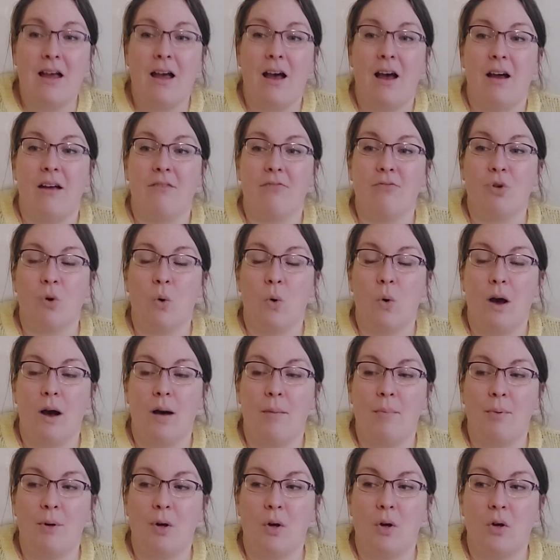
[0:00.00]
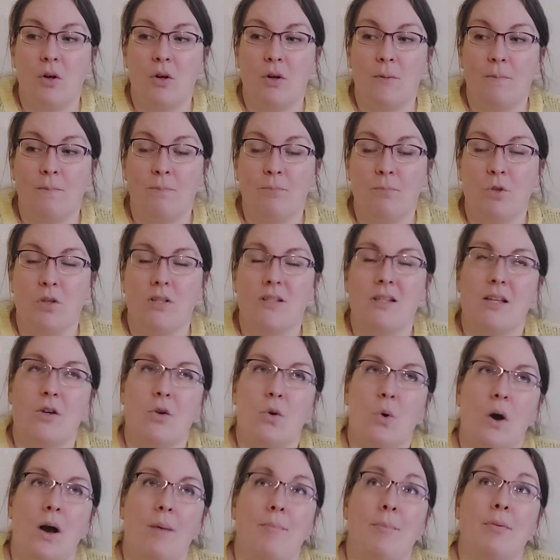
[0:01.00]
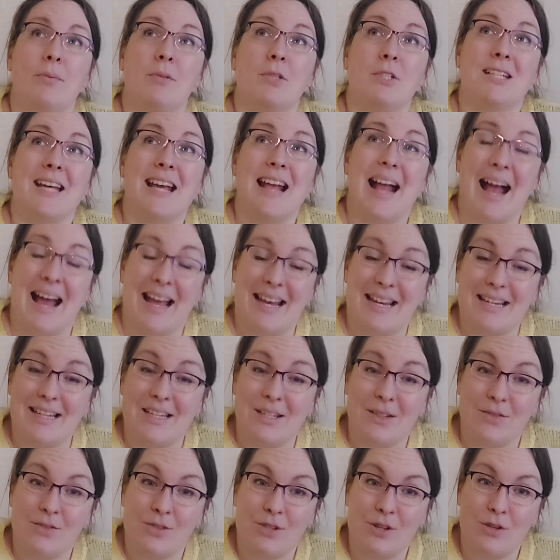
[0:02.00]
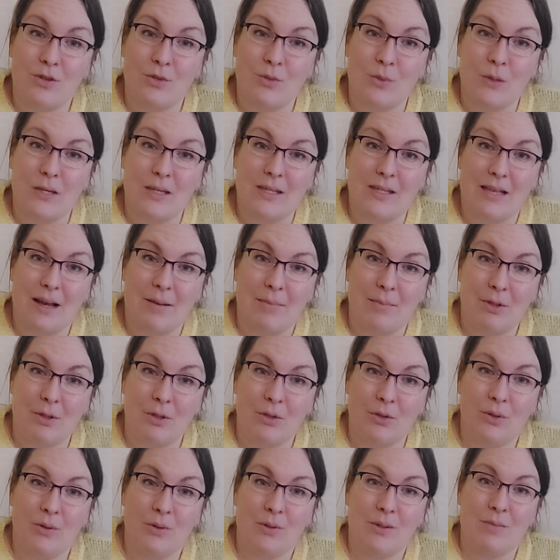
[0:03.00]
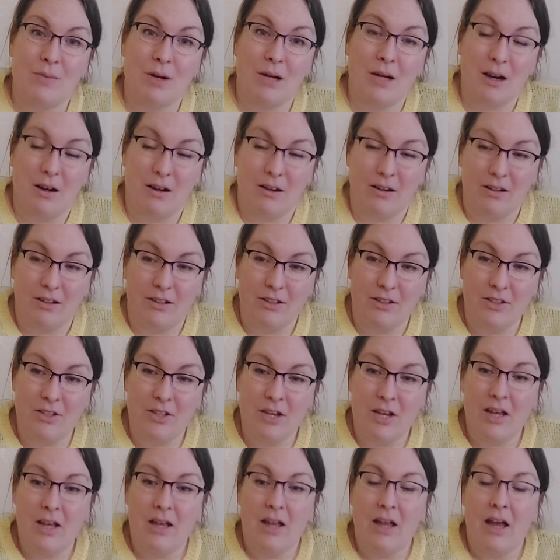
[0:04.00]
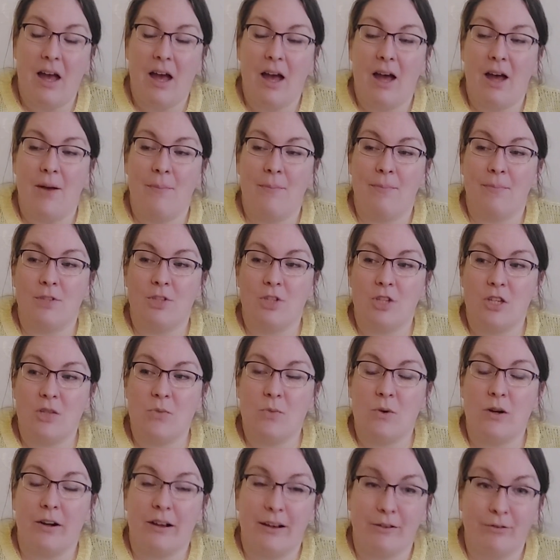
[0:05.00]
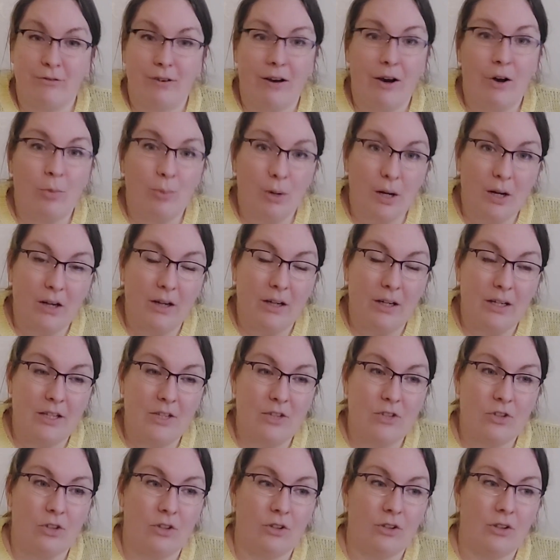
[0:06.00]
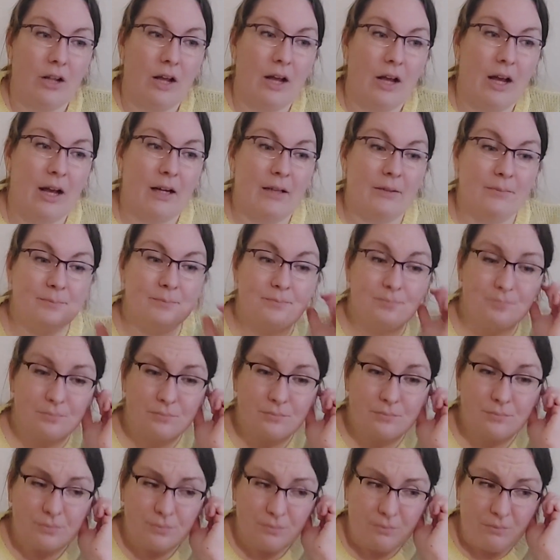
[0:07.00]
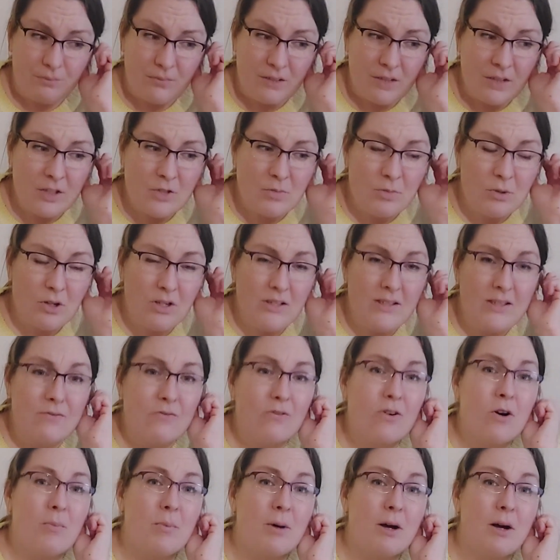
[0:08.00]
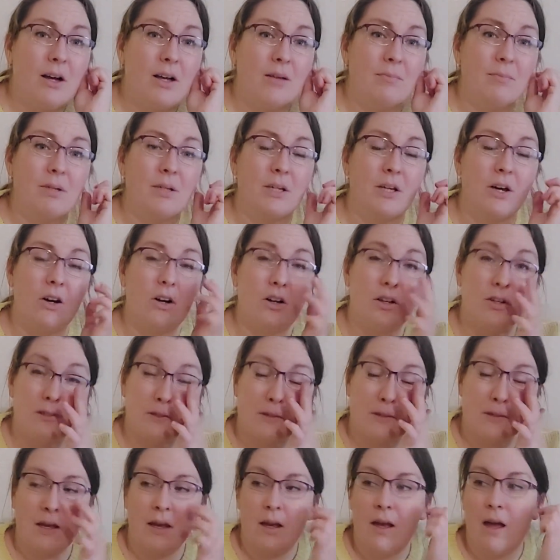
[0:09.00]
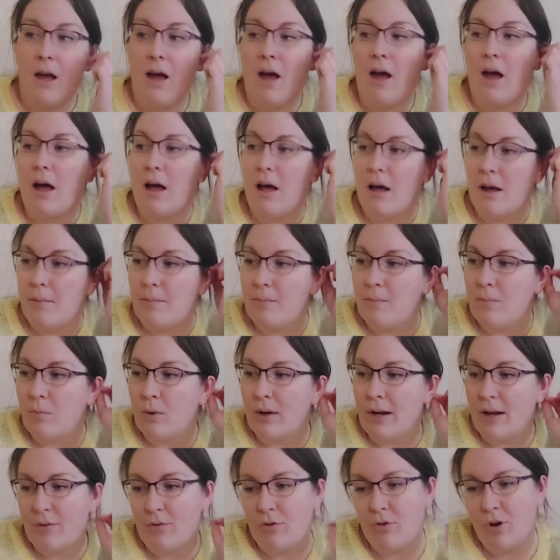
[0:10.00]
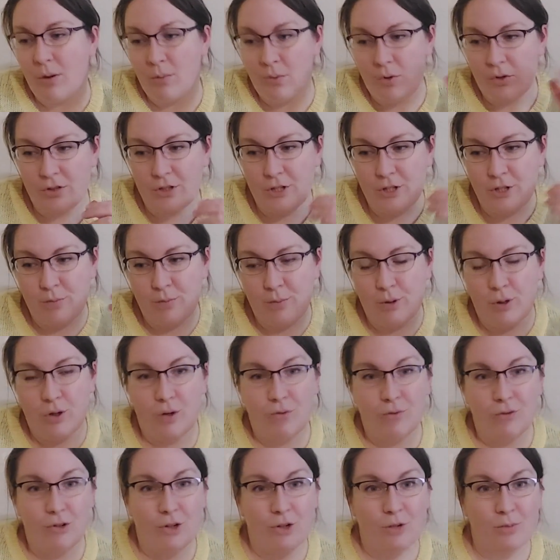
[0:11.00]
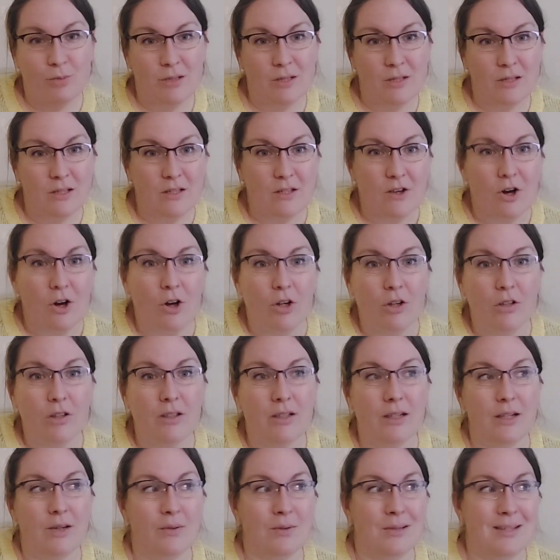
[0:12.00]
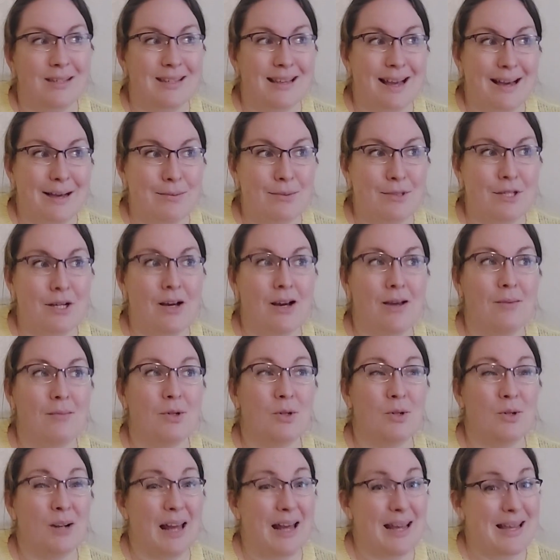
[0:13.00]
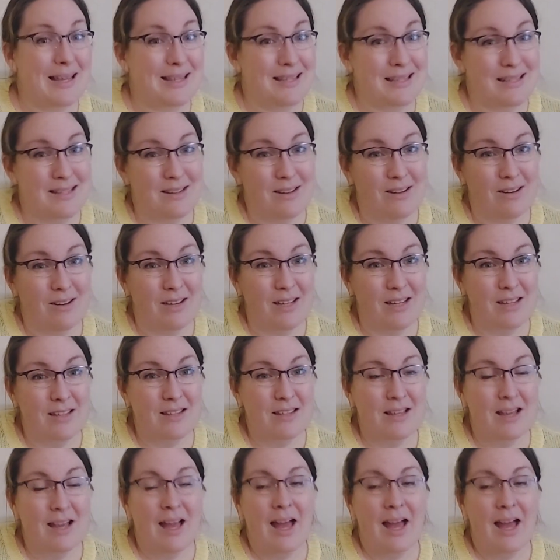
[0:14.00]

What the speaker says: I've caught up on, I'm on day 8 of So Sweet Samuel, who is my aunt. She's one I fell behind on. To be honest, I fell behind because whenever I wanted to put Vlogmases on, it was nap time or late at night.